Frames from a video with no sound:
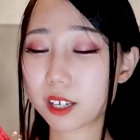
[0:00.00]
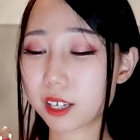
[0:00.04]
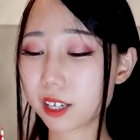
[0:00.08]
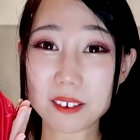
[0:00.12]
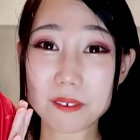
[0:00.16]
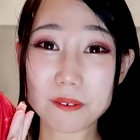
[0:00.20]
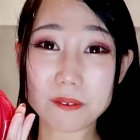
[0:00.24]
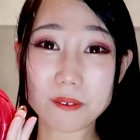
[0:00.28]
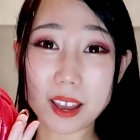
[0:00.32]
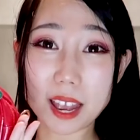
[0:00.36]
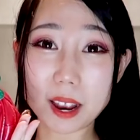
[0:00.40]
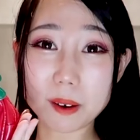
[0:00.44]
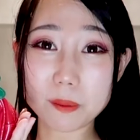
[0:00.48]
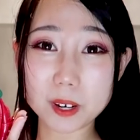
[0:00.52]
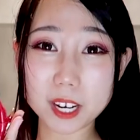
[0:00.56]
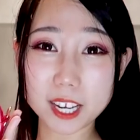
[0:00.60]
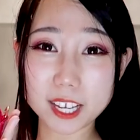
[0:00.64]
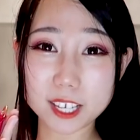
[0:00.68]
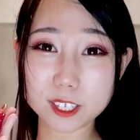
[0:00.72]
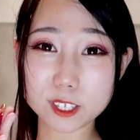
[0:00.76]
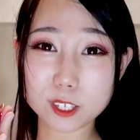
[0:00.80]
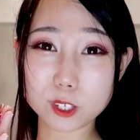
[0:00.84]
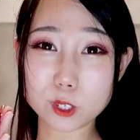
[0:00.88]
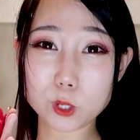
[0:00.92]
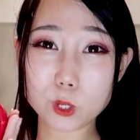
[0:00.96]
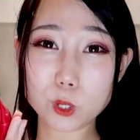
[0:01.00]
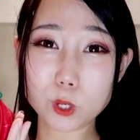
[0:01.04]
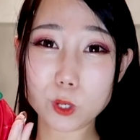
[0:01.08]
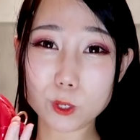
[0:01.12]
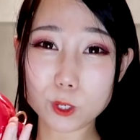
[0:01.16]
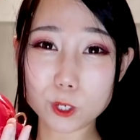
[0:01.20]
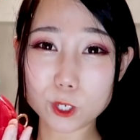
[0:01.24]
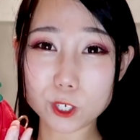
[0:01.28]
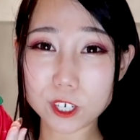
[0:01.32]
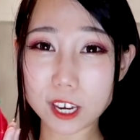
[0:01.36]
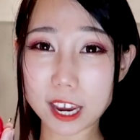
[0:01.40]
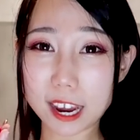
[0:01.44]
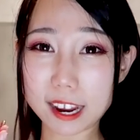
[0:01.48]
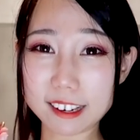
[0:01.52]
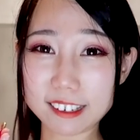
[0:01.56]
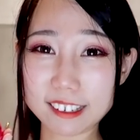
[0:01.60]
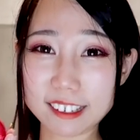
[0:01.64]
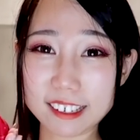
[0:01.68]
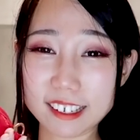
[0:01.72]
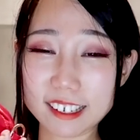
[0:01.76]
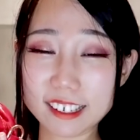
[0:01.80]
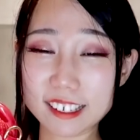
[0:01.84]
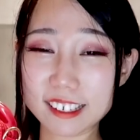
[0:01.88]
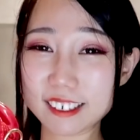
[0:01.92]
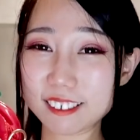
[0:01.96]
The fabric is too
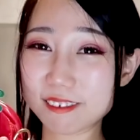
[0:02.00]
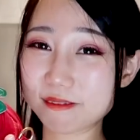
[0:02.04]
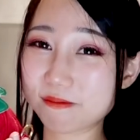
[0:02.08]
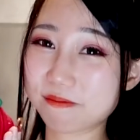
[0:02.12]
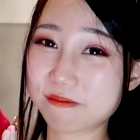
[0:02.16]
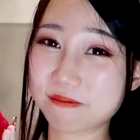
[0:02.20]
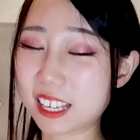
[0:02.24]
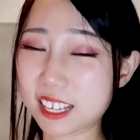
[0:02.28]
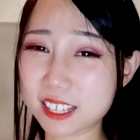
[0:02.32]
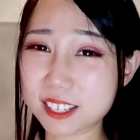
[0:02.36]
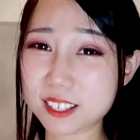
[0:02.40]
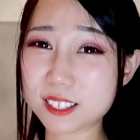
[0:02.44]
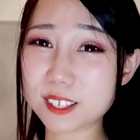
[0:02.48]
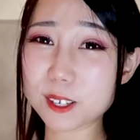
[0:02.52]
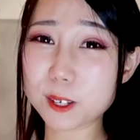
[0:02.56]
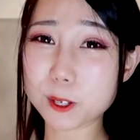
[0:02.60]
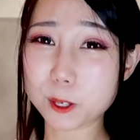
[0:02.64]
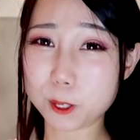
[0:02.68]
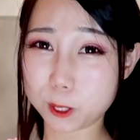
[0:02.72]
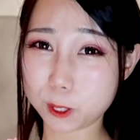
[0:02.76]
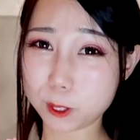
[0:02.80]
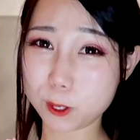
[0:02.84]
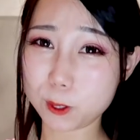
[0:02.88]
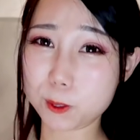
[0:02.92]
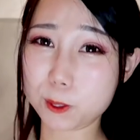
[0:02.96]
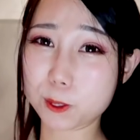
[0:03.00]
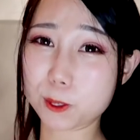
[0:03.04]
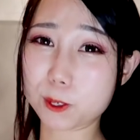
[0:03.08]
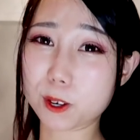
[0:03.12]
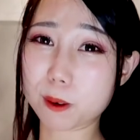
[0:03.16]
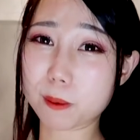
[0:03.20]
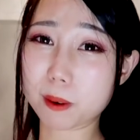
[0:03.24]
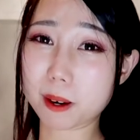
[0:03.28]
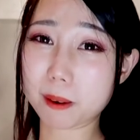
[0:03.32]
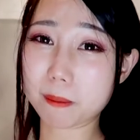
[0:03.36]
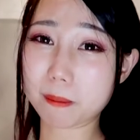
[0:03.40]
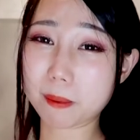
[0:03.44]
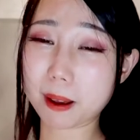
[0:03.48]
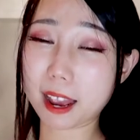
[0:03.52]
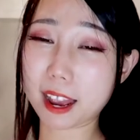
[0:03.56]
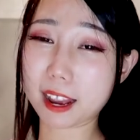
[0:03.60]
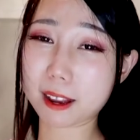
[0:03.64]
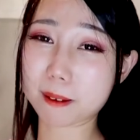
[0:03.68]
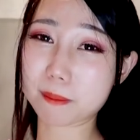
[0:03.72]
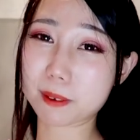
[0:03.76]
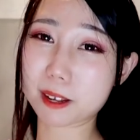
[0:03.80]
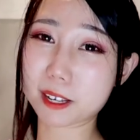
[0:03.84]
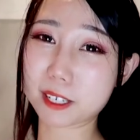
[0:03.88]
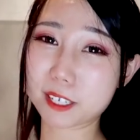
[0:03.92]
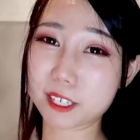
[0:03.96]
shiny. It's a cute strawberry
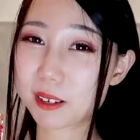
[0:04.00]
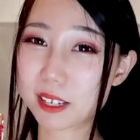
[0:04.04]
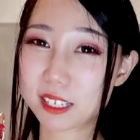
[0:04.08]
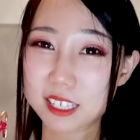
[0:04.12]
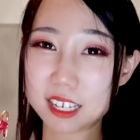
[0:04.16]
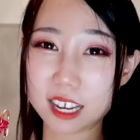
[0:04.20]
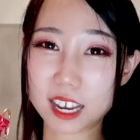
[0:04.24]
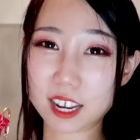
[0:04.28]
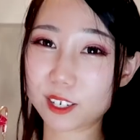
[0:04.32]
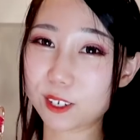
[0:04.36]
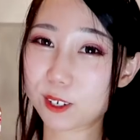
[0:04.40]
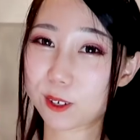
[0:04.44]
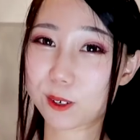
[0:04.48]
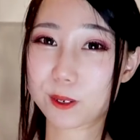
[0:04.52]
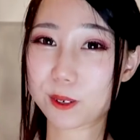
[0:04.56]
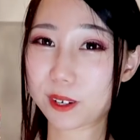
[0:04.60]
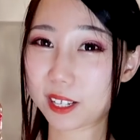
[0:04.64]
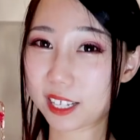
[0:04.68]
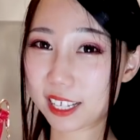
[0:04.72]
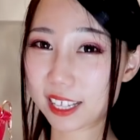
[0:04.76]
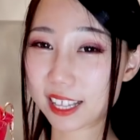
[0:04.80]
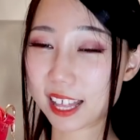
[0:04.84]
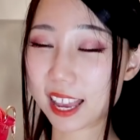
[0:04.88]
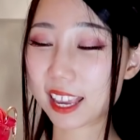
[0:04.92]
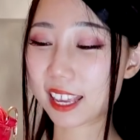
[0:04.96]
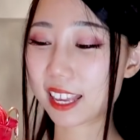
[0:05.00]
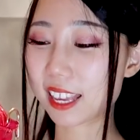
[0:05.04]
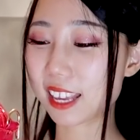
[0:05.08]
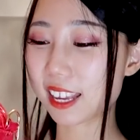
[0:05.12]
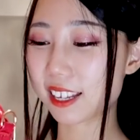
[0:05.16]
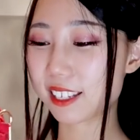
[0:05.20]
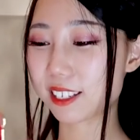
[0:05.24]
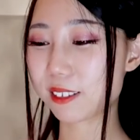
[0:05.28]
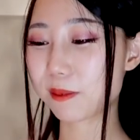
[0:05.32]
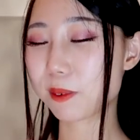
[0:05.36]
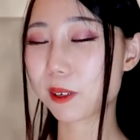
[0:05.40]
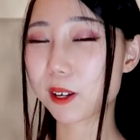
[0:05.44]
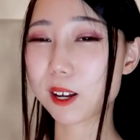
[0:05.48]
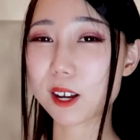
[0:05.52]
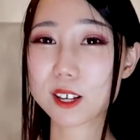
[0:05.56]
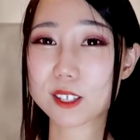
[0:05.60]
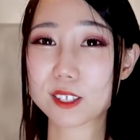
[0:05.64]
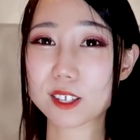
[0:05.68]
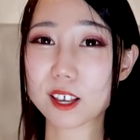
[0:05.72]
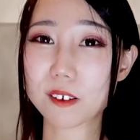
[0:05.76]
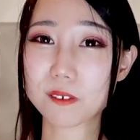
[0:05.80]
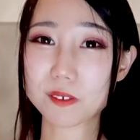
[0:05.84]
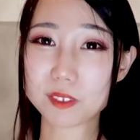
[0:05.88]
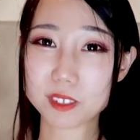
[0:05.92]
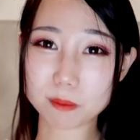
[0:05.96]
bag, but I don't really like it because
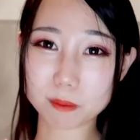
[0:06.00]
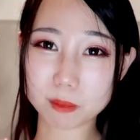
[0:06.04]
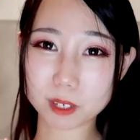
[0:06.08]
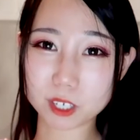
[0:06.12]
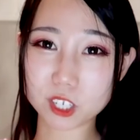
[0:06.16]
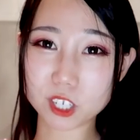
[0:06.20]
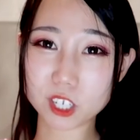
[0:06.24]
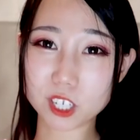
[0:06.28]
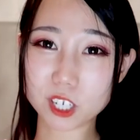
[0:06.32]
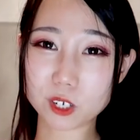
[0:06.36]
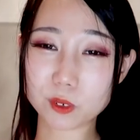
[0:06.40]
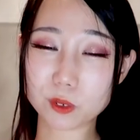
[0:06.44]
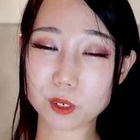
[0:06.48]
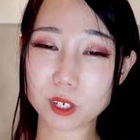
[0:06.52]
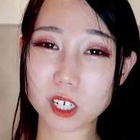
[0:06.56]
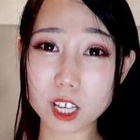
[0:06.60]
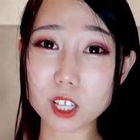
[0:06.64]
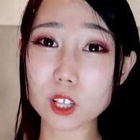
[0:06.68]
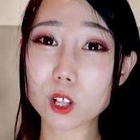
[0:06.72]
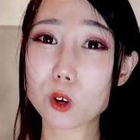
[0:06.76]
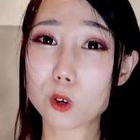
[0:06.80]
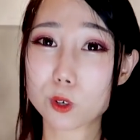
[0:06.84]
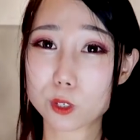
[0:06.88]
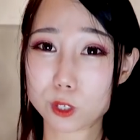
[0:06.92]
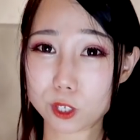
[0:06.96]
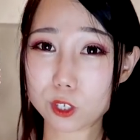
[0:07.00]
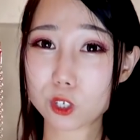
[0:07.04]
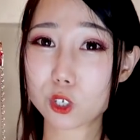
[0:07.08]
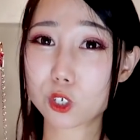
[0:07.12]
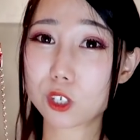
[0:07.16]
of the material. It looks